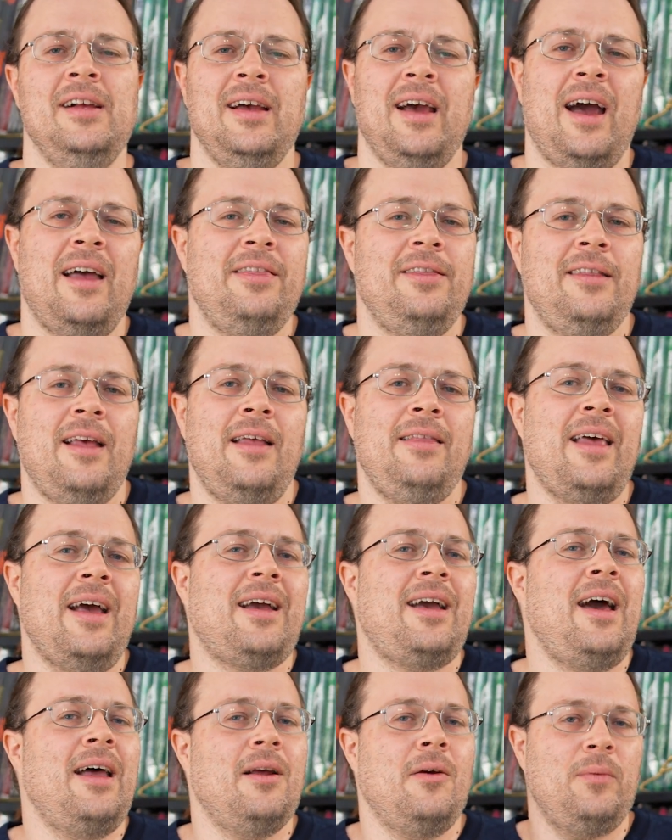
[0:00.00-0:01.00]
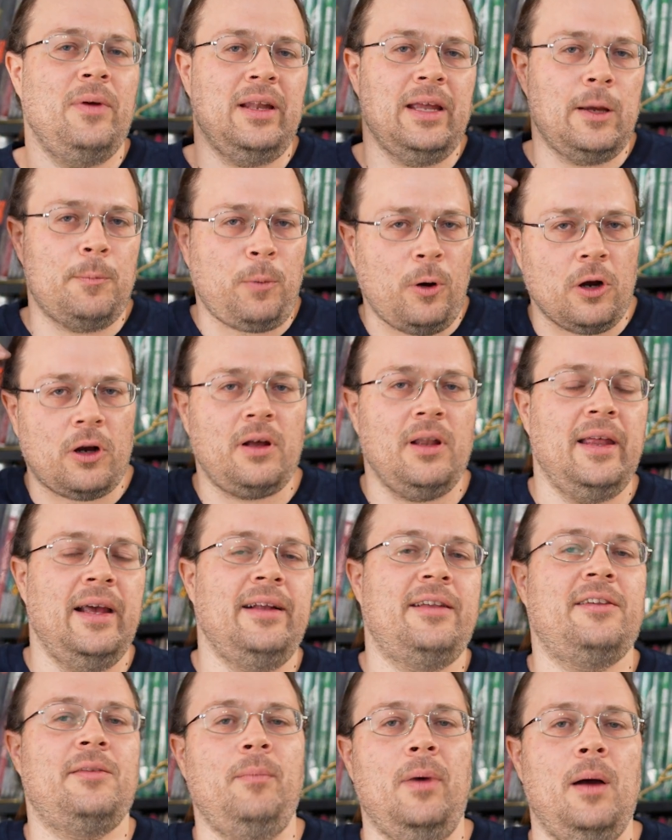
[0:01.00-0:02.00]
And that kind of really
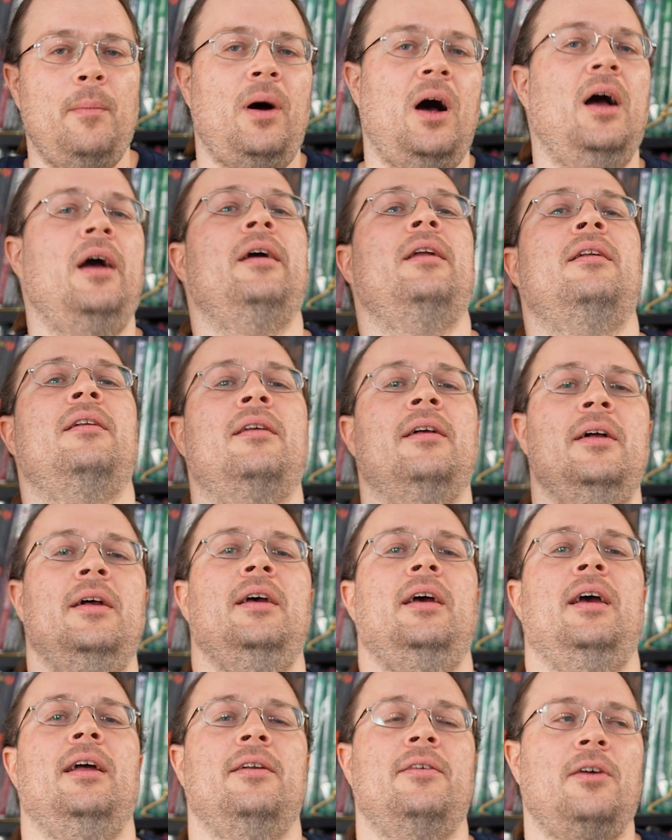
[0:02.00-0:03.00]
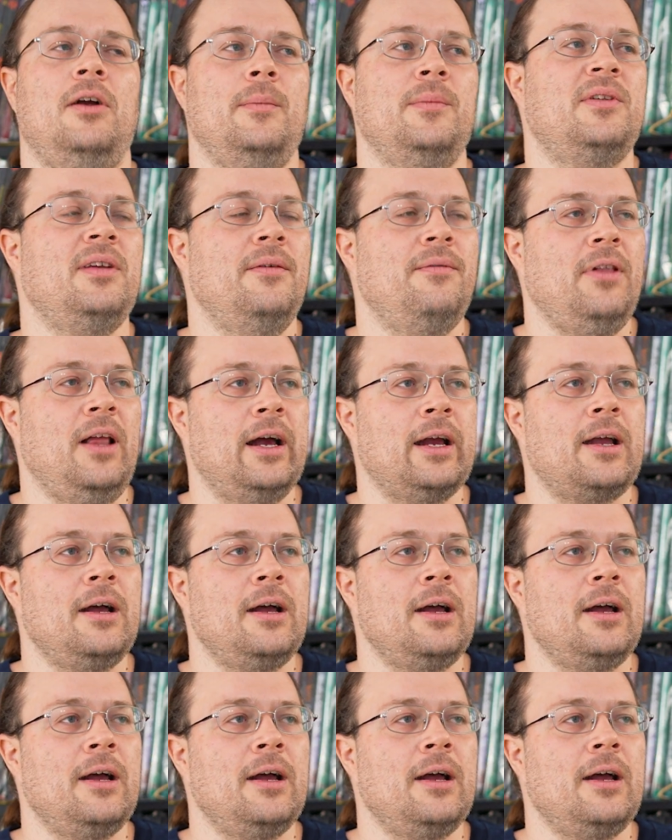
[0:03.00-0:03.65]
percolates my mind in terms of